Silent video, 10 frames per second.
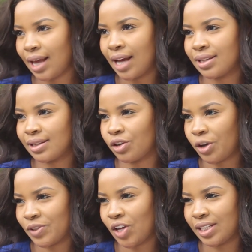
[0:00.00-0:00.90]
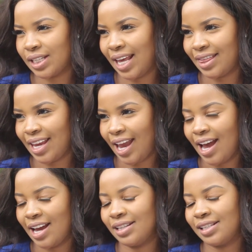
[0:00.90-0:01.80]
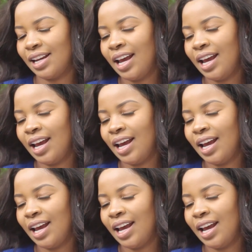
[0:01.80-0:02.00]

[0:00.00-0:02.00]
under the circumstances that they had.